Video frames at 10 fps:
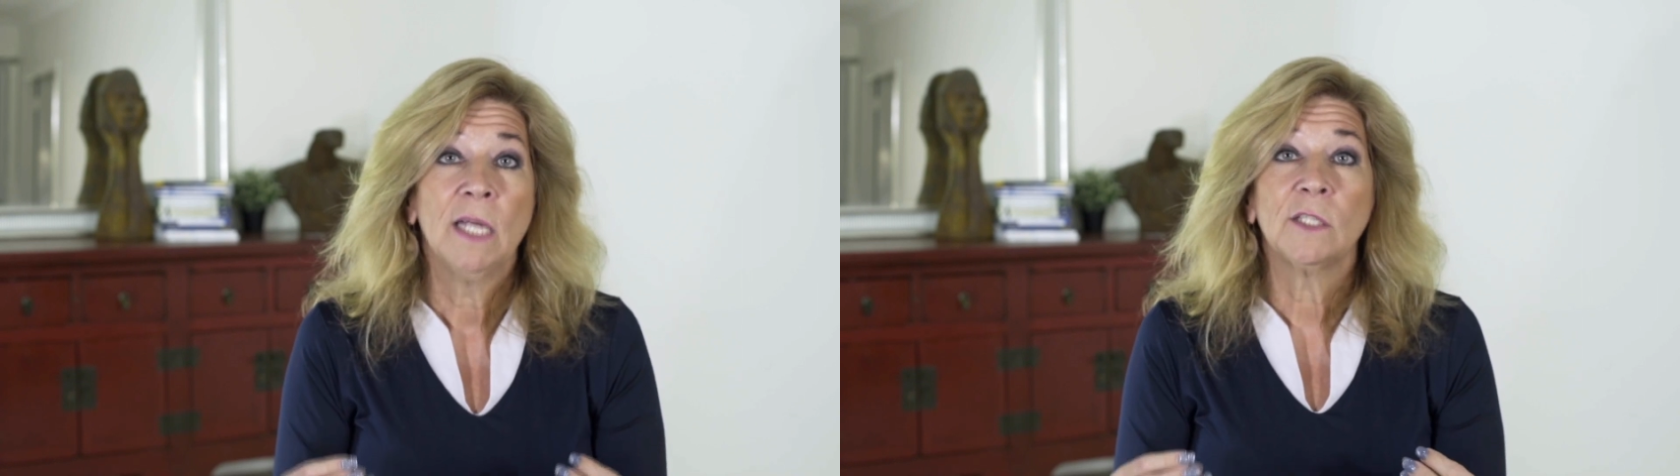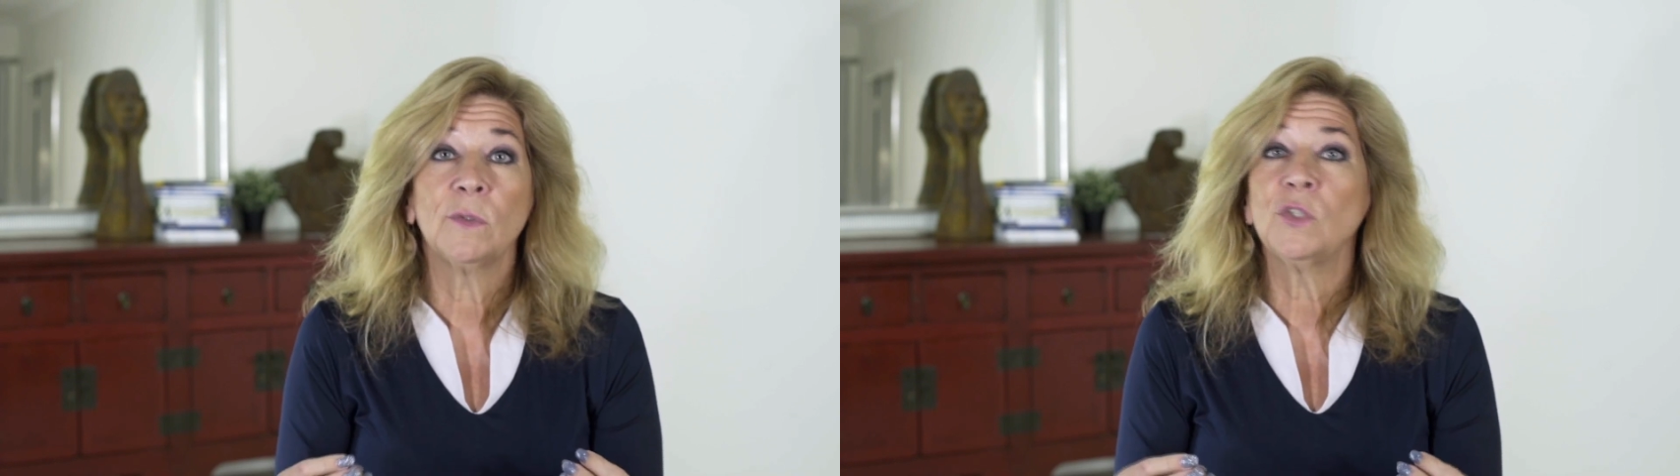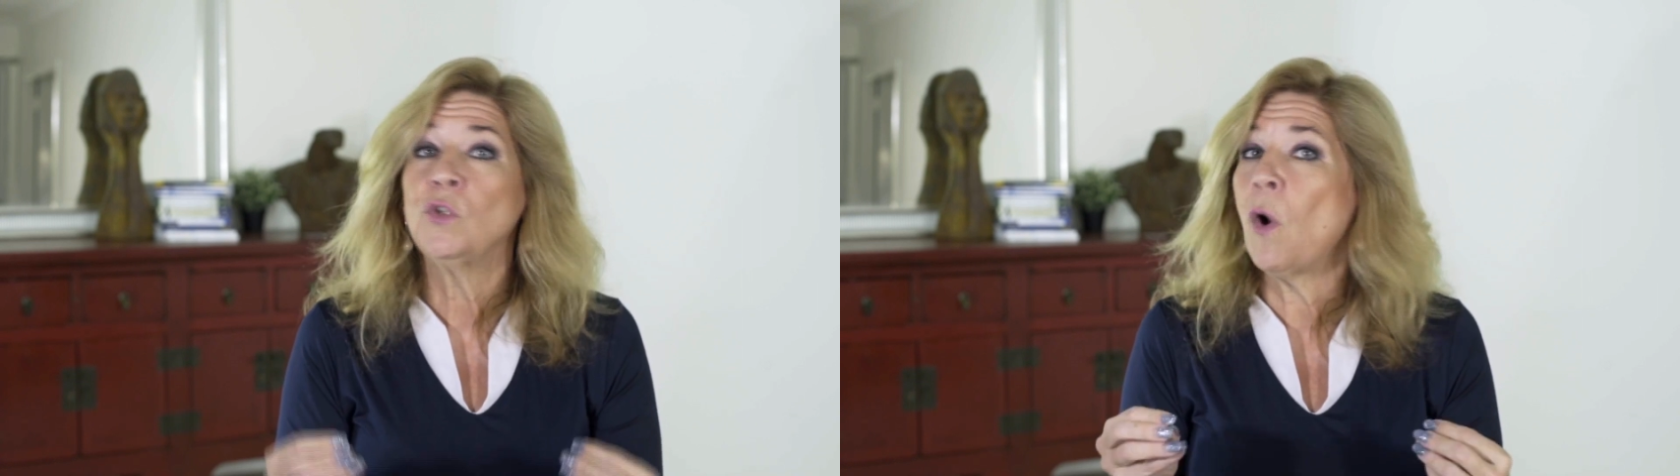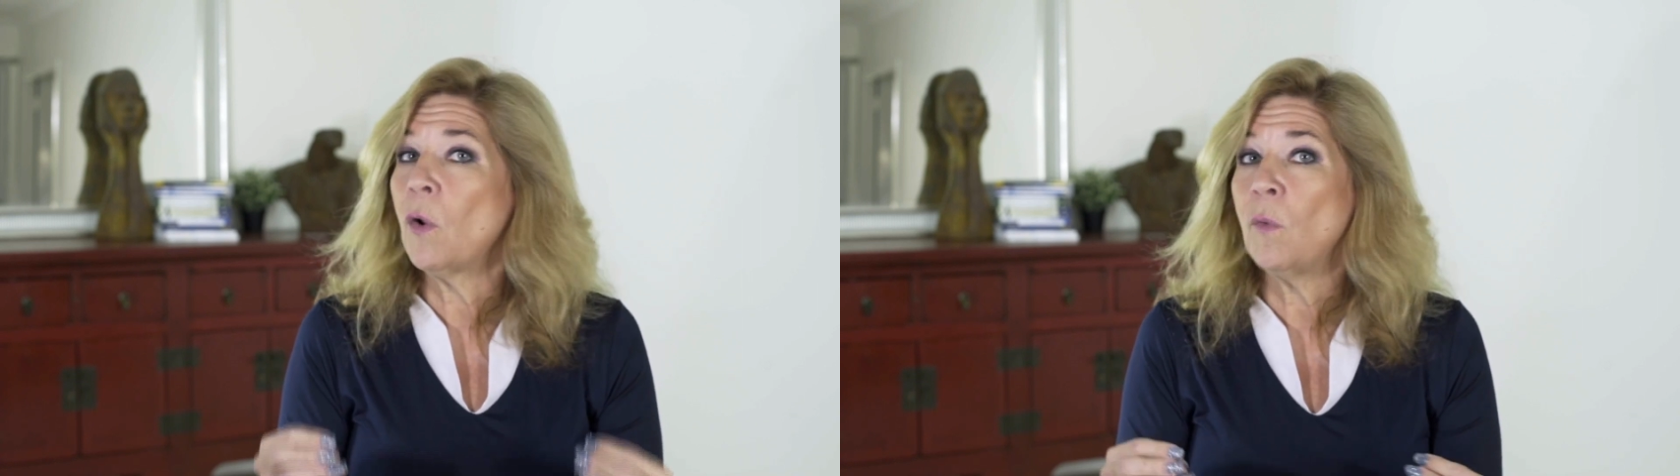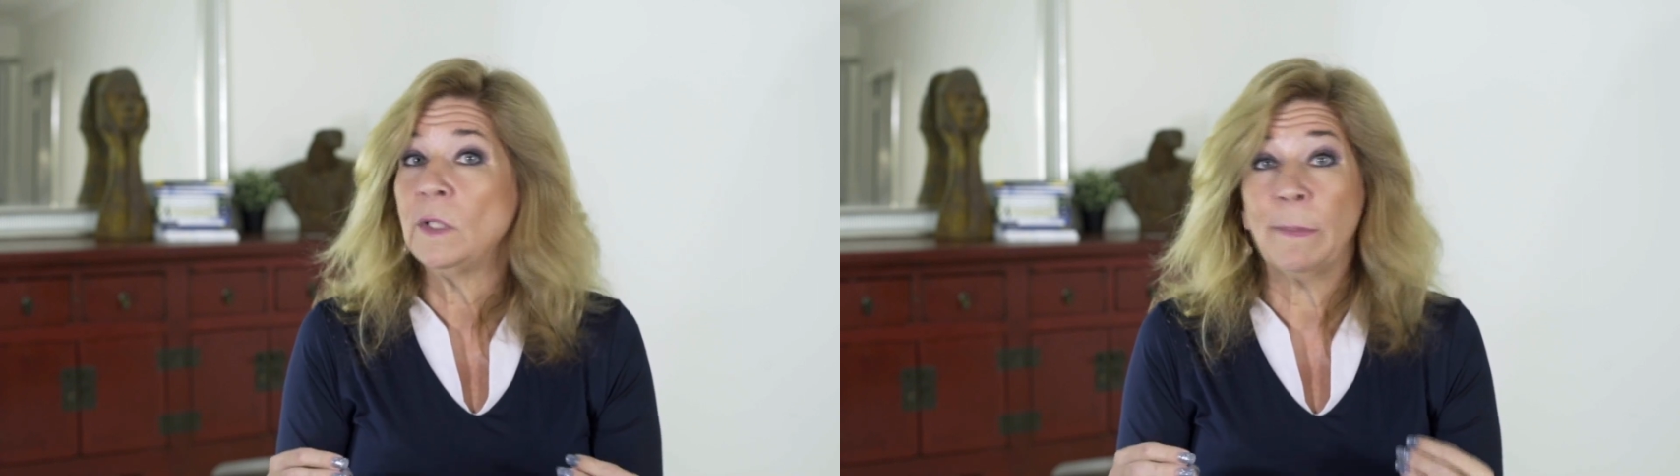So it's not
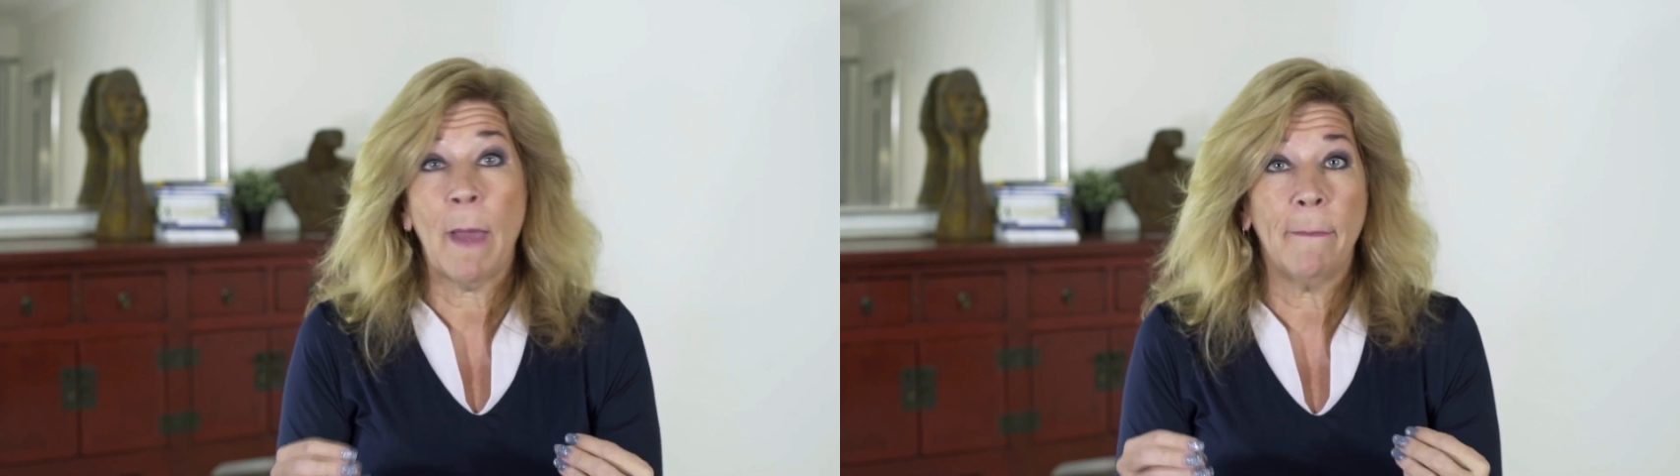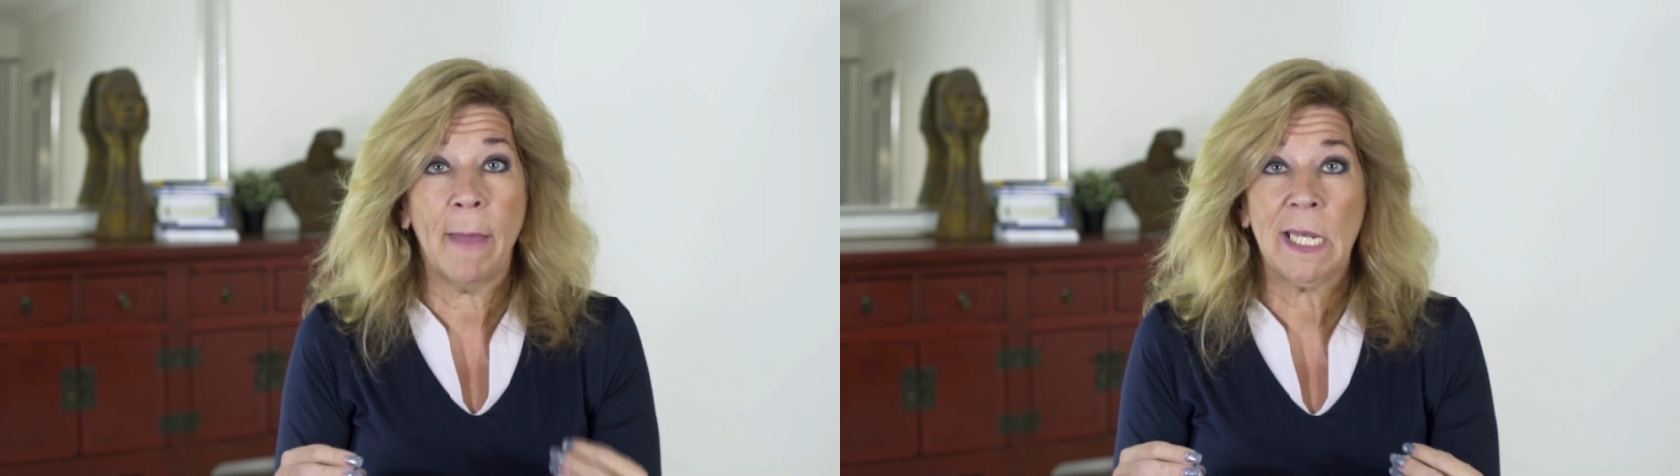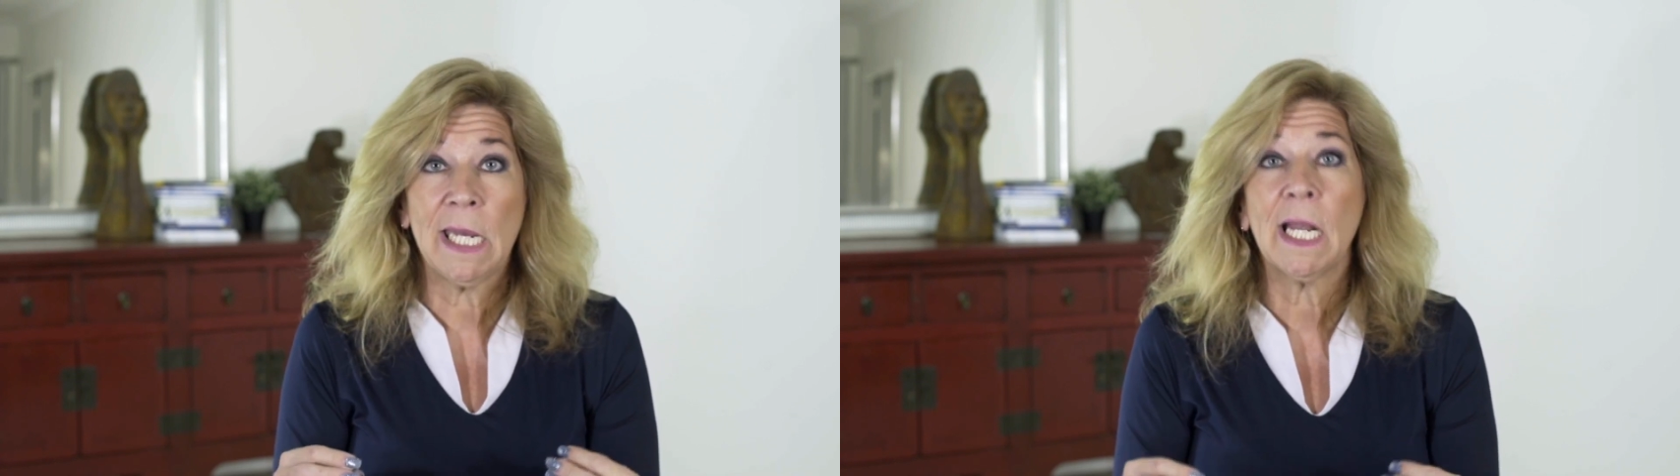always about money,